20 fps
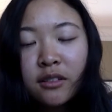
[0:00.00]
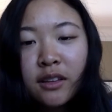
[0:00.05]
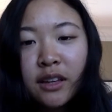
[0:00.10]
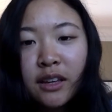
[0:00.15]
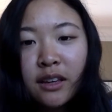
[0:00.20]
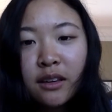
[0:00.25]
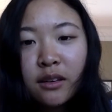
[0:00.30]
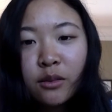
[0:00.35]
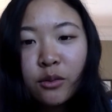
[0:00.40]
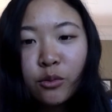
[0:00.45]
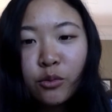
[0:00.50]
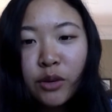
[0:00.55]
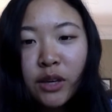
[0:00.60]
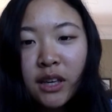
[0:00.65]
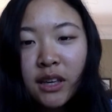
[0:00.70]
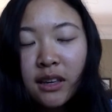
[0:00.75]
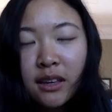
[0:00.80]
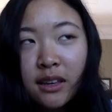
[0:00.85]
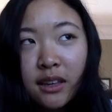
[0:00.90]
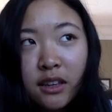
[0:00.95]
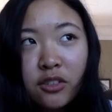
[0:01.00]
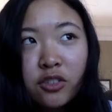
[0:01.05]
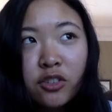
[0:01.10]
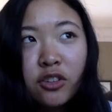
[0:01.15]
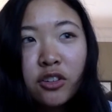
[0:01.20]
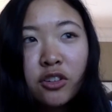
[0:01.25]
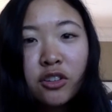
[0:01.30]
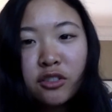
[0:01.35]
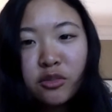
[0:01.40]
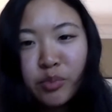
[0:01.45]
We
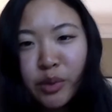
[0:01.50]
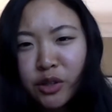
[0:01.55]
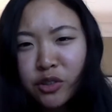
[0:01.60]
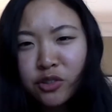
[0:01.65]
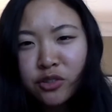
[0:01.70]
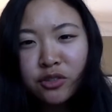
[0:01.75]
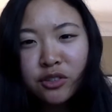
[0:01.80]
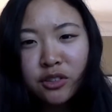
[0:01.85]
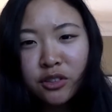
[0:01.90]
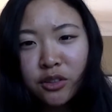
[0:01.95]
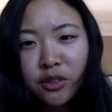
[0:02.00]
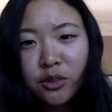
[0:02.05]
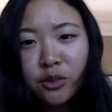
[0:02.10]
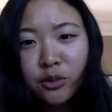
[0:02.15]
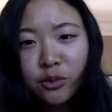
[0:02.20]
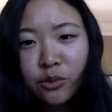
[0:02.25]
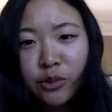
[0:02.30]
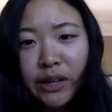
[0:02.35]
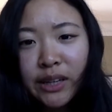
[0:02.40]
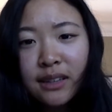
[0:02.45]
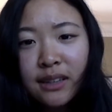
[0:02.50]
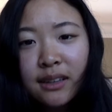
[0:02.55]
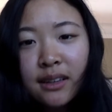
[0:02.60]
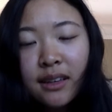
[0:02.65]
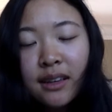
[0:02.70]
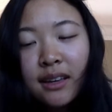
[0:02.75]
each are special in our own way.